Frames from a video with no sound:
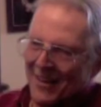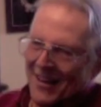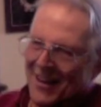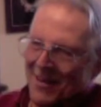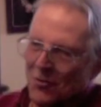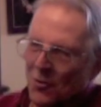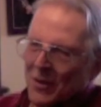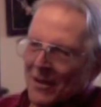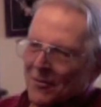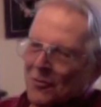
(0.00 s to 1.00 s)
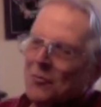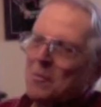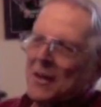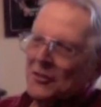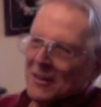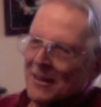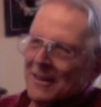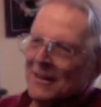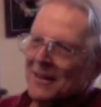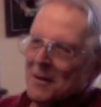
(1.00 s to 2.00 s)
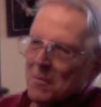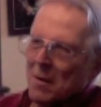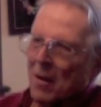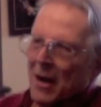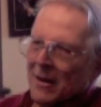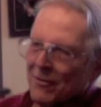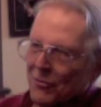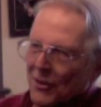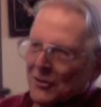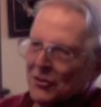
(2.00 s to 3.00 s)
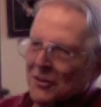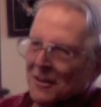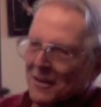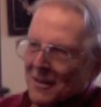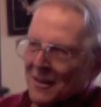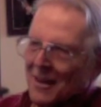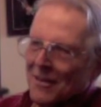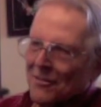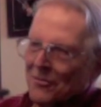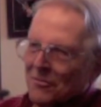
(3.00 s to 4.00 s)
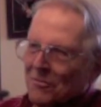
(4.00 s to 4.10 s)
it, and I'm doing it basically to keep my mind fresh and